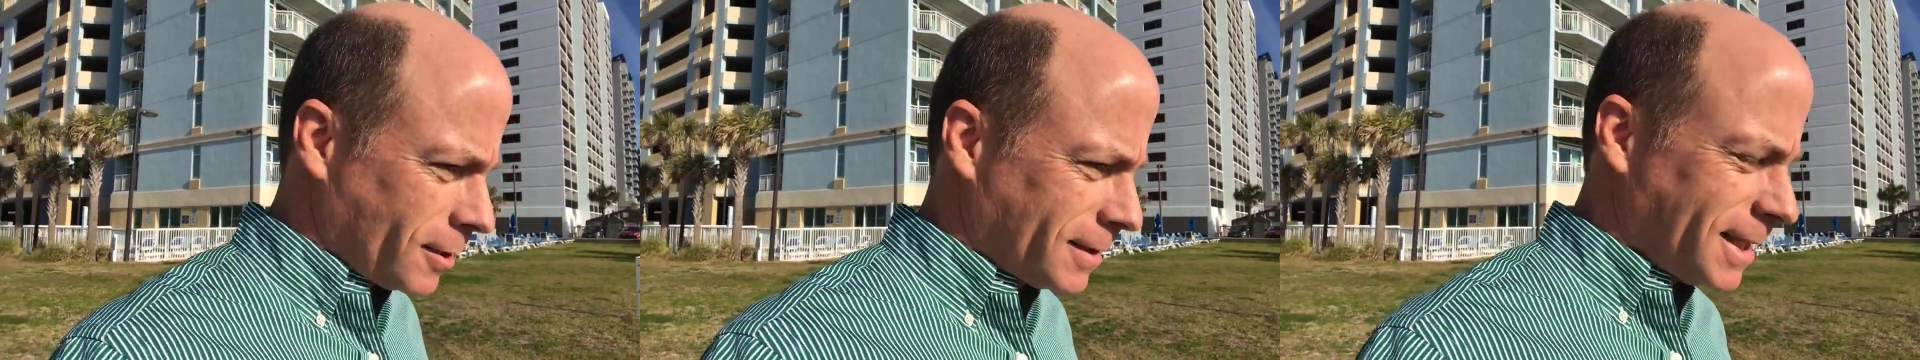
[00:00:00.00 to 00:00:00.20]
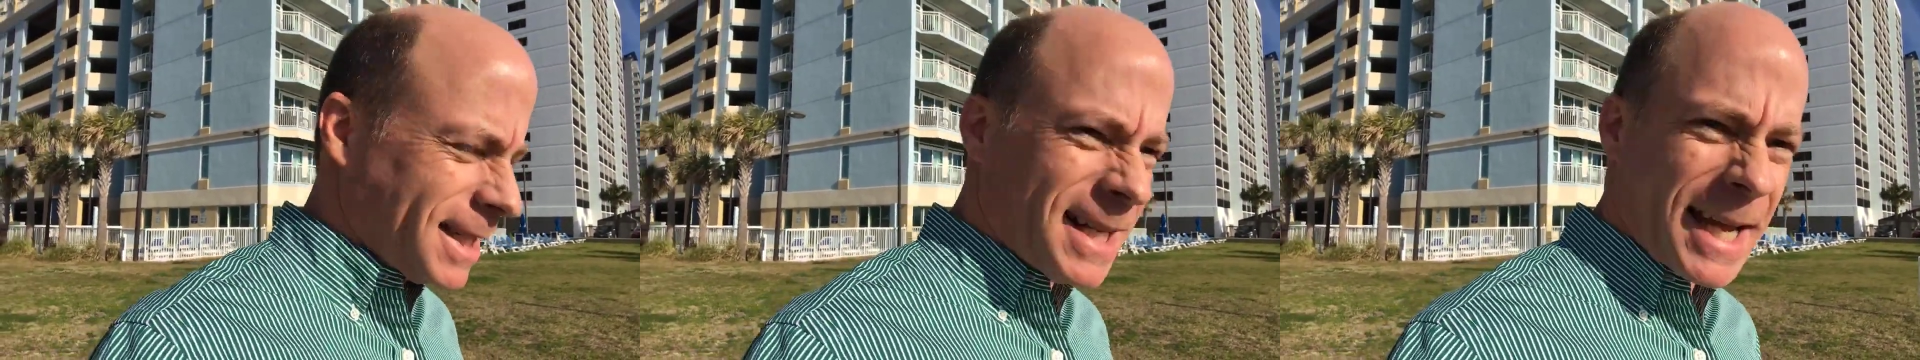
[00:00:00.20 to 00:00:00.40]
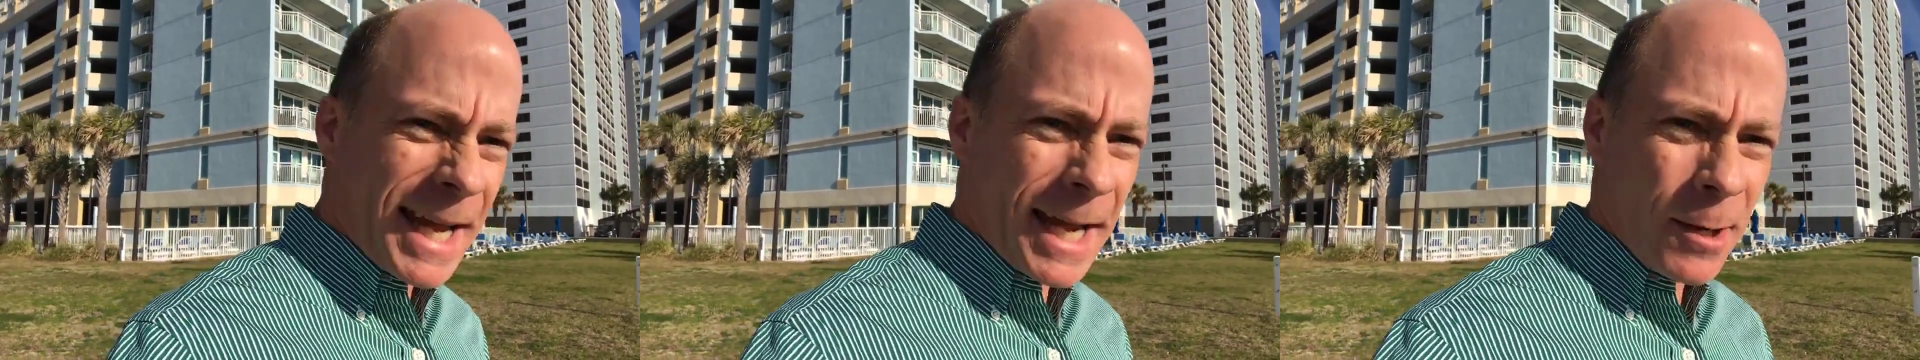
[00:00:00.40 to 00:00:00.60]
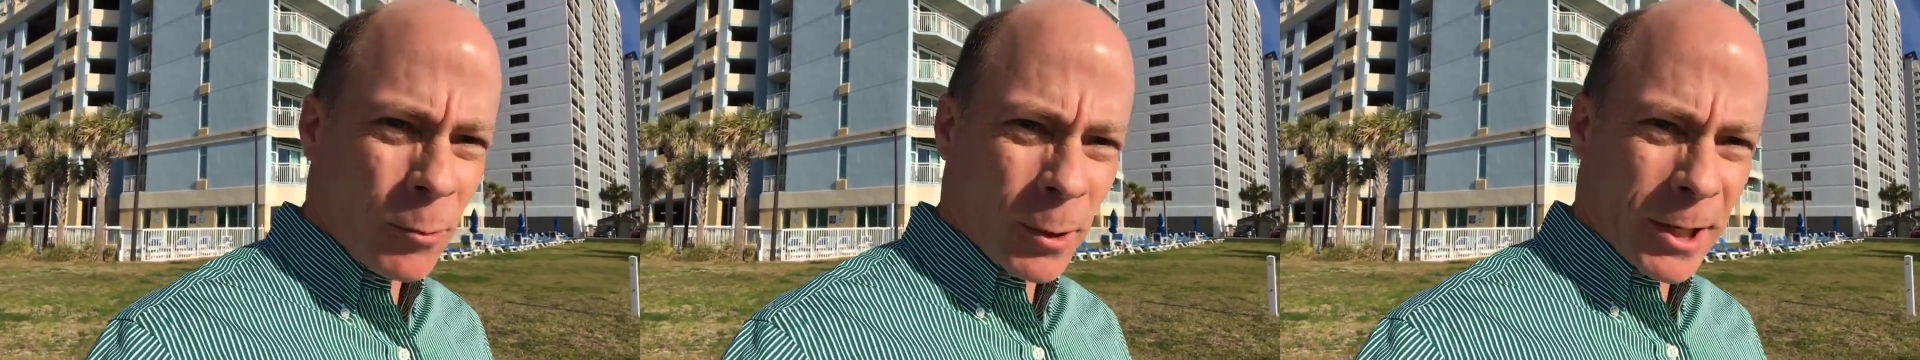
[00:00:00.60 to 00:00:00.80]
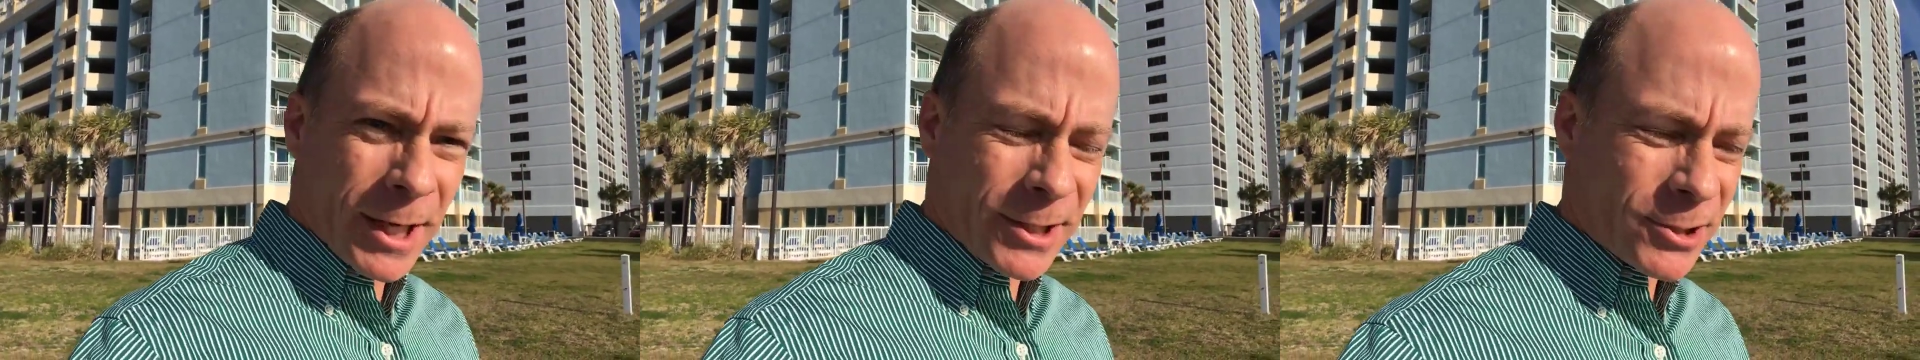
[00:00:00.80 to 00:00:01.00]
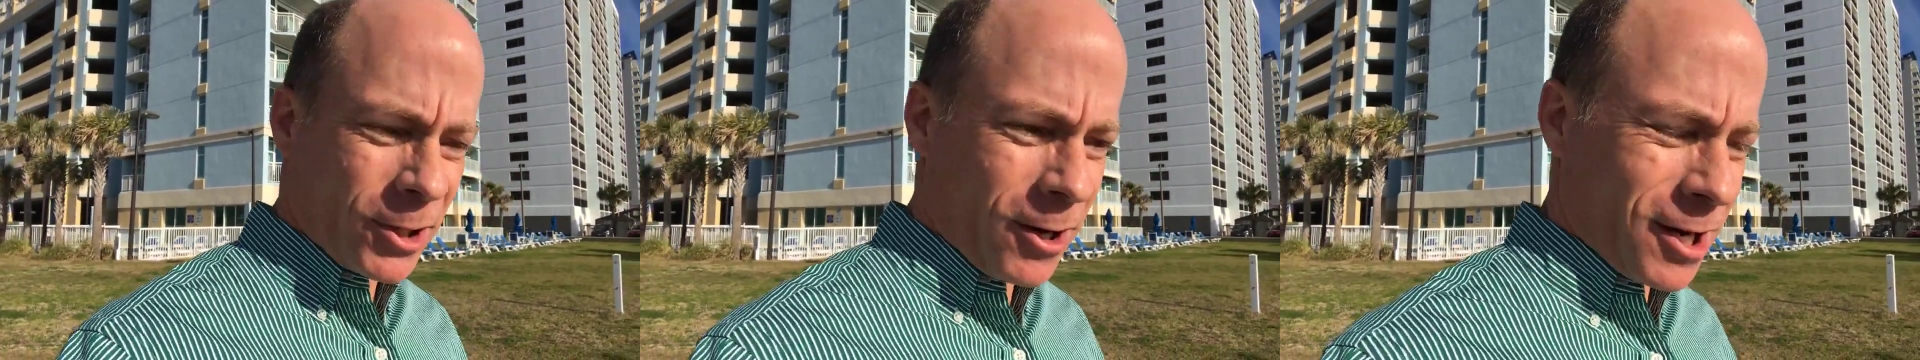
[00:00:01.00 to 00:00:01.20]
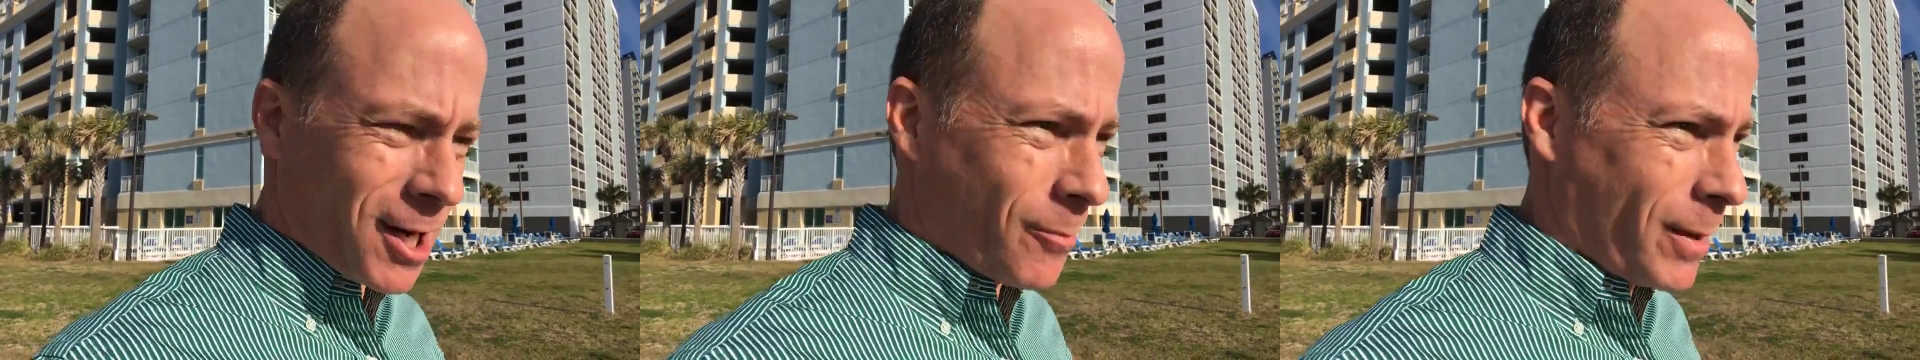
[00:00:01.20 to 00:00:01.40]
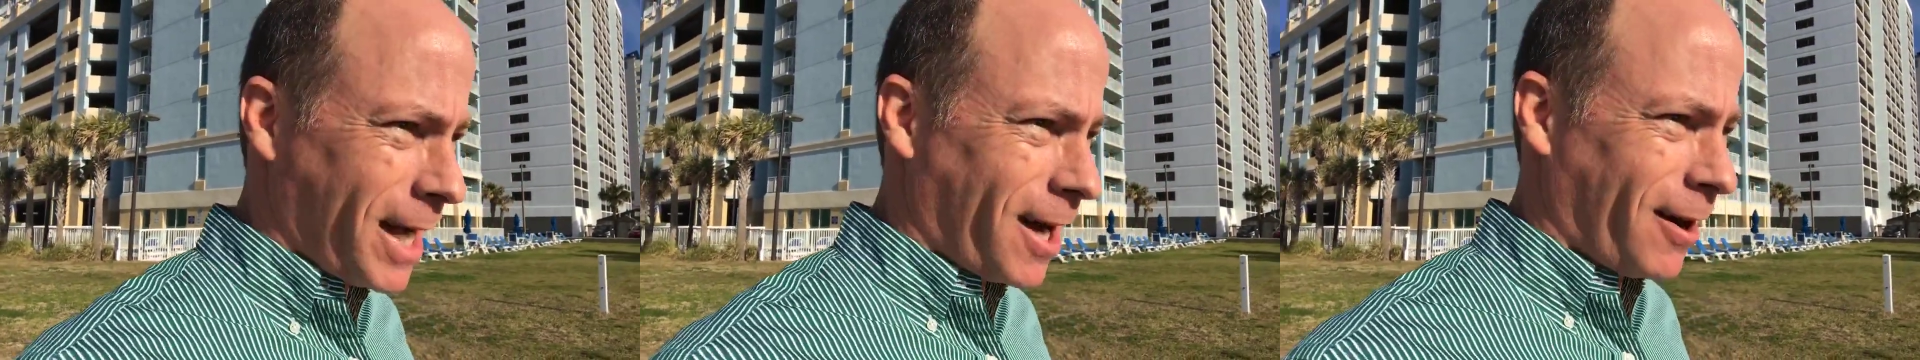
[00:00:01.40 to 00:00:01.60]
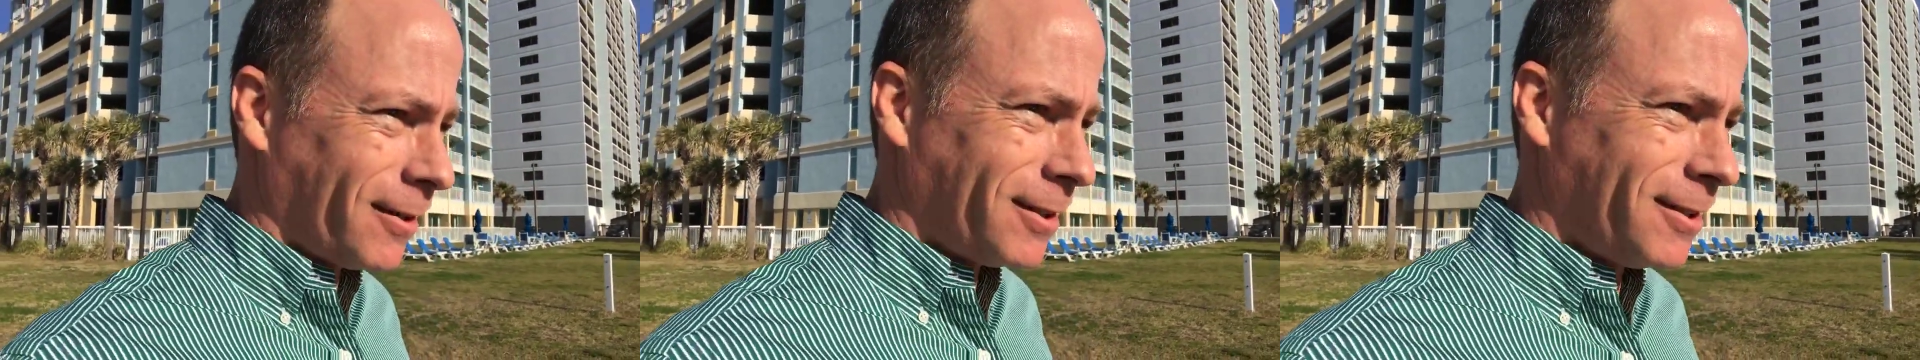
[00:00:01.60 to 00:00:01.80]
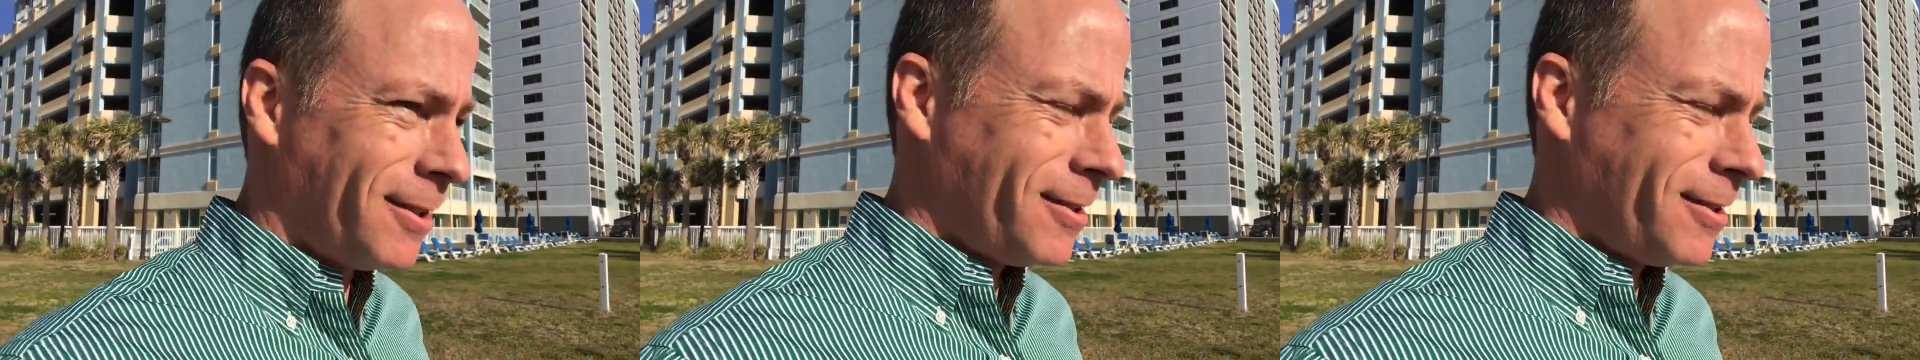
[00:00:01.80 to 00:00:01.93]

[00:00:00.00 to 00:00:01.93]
Today we're going to talk about